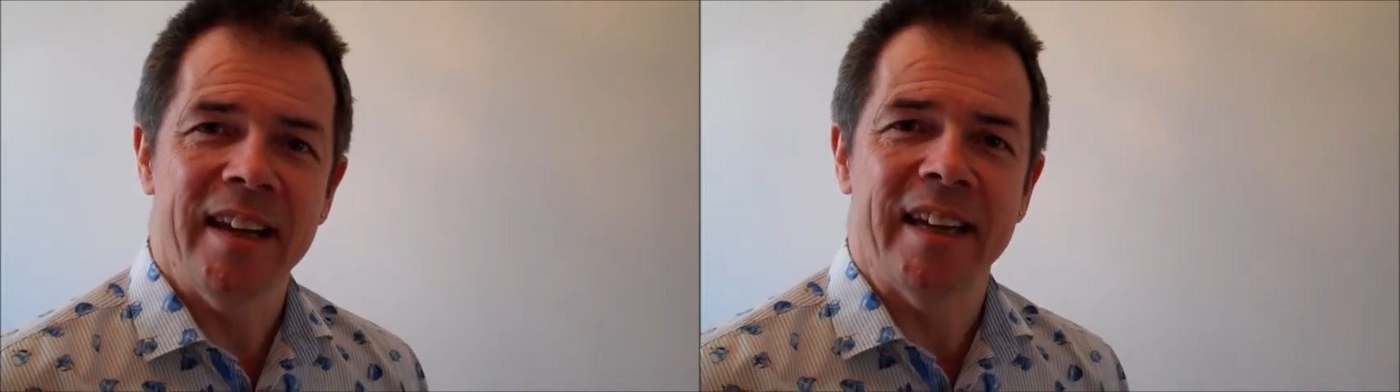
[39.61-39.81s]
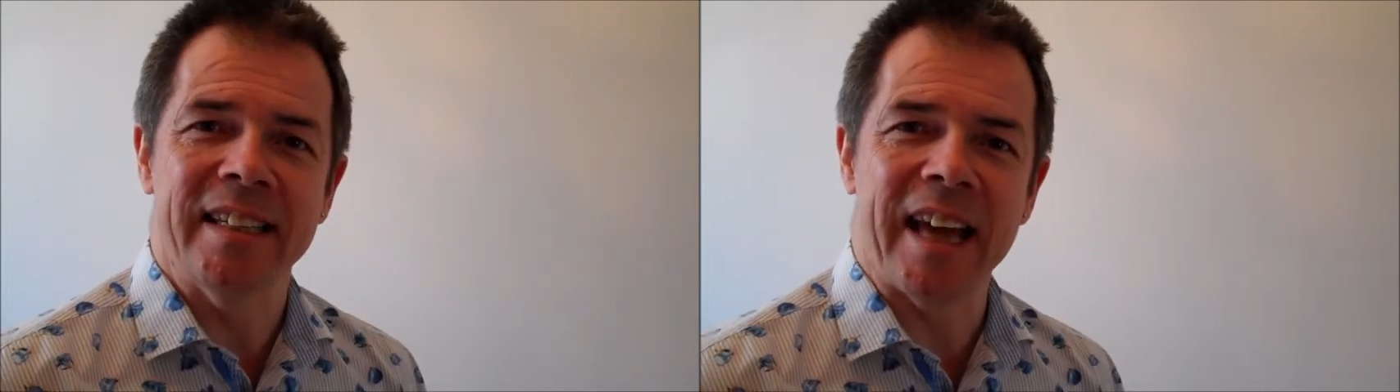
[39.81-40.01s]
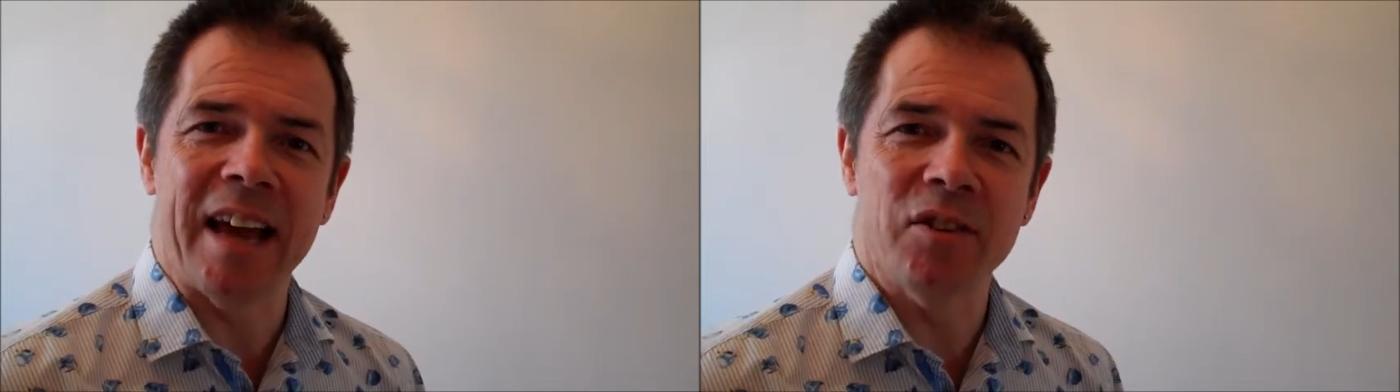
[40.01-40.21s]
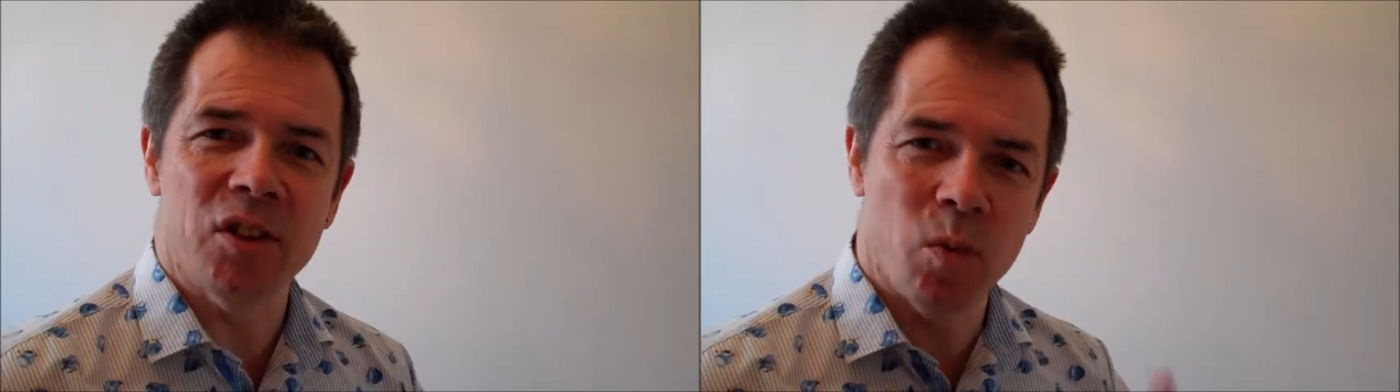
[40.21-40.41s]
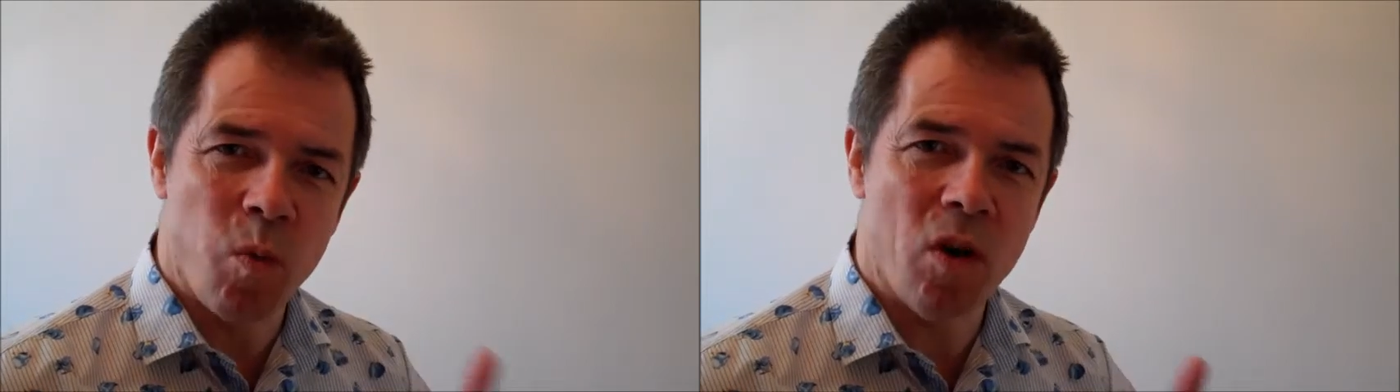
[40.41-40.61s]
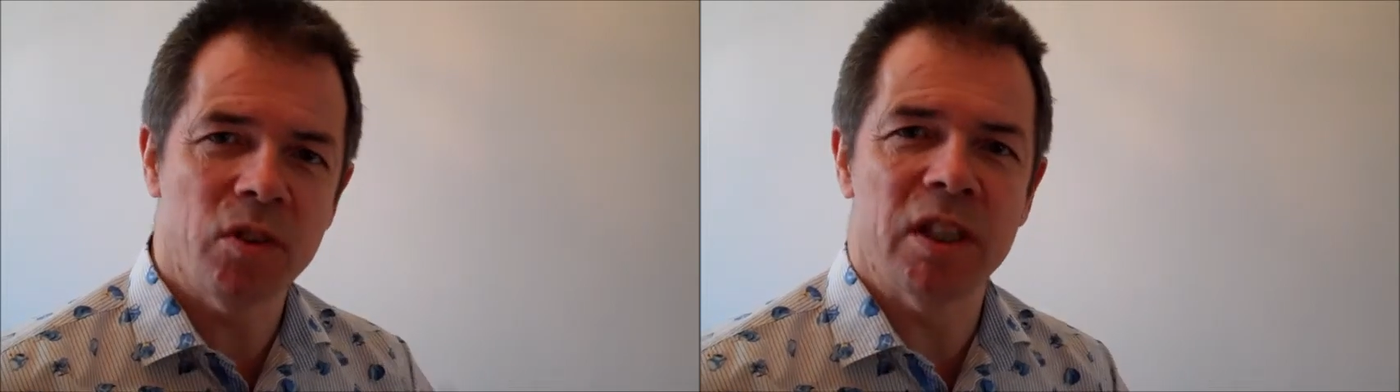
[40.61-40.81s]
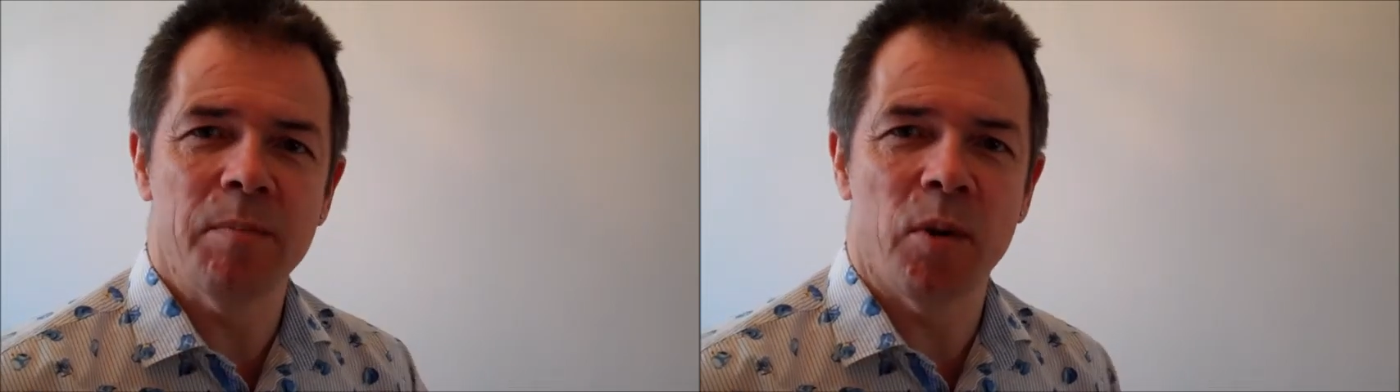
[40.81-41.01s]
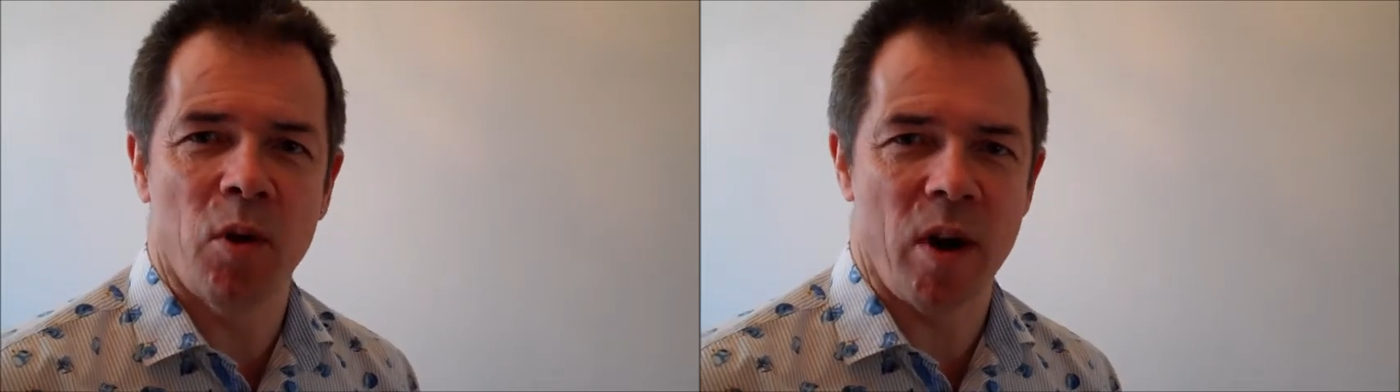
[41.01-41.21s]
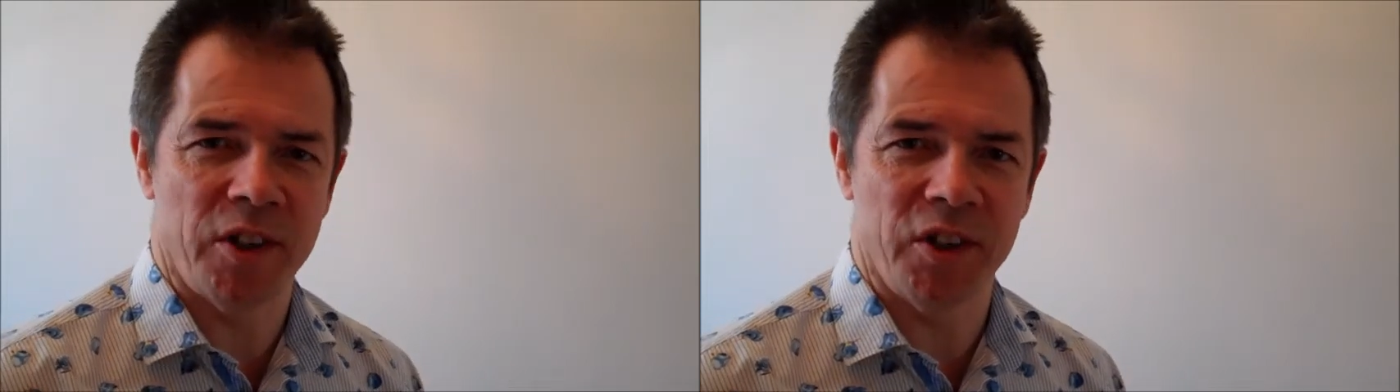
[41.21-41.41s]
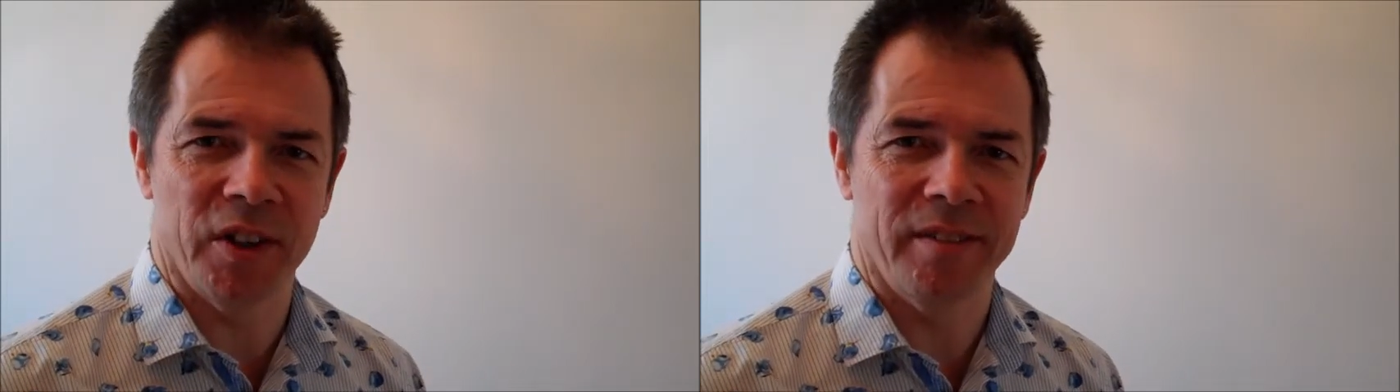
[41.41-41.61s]
is to answer one simple
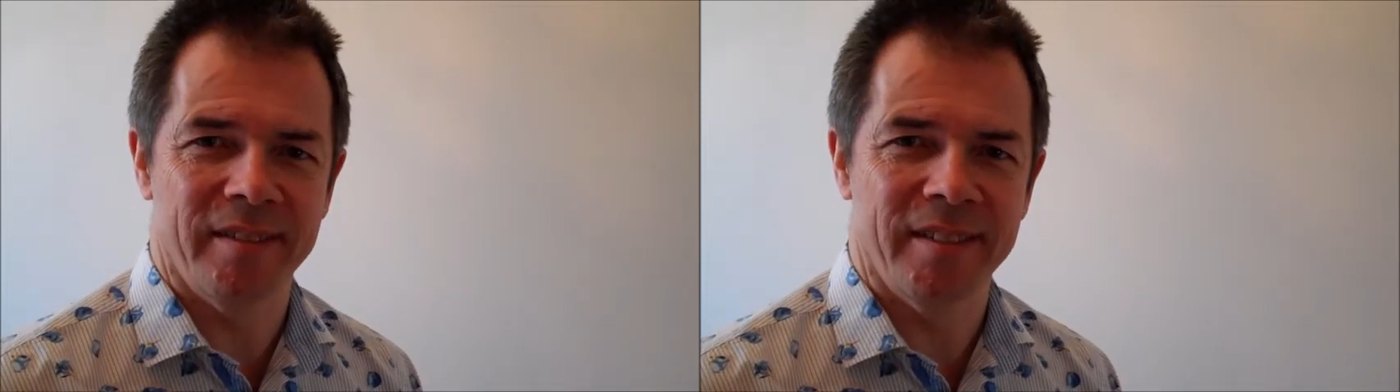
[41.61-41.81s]
question.